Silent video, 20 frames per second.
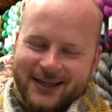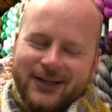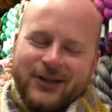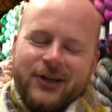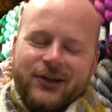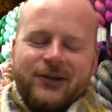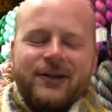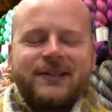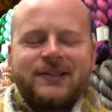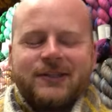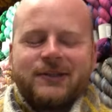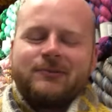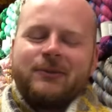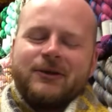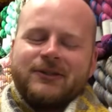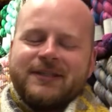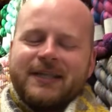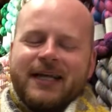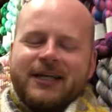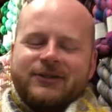Now there is a
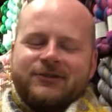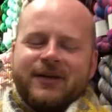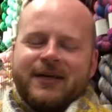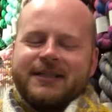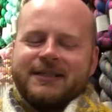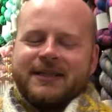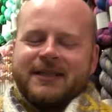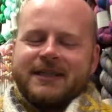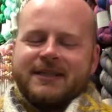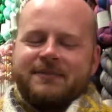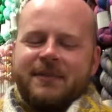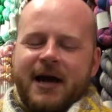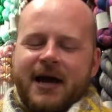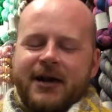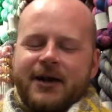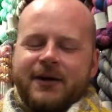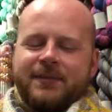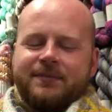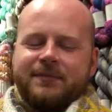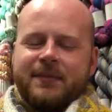small size written to this
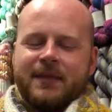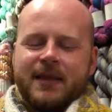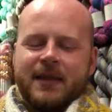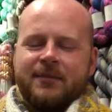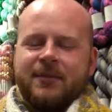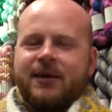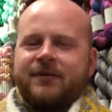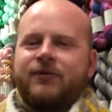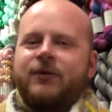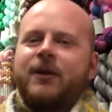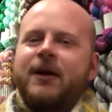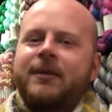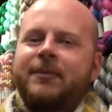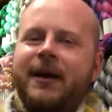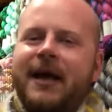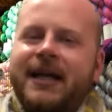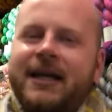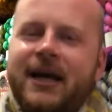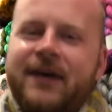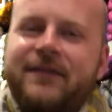pattern, but if you want to
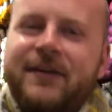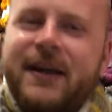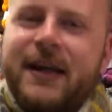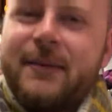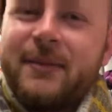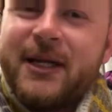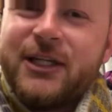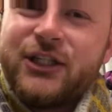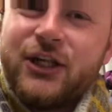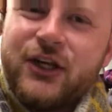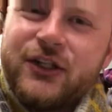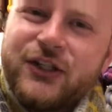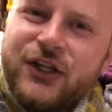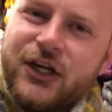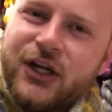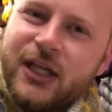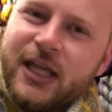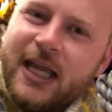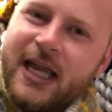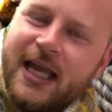bind off any of my shawls
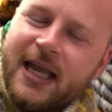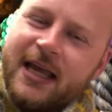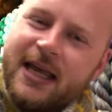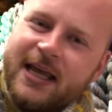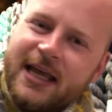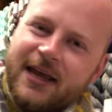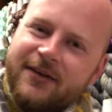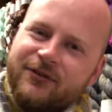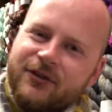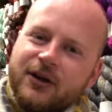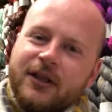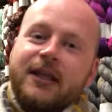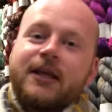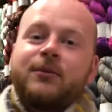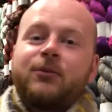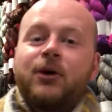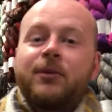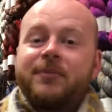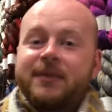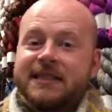early, if you're a little
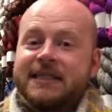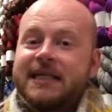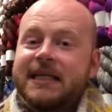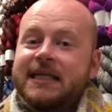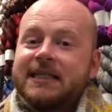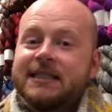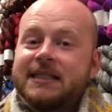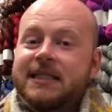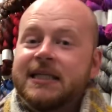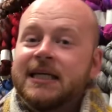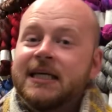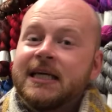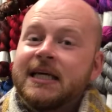more petite,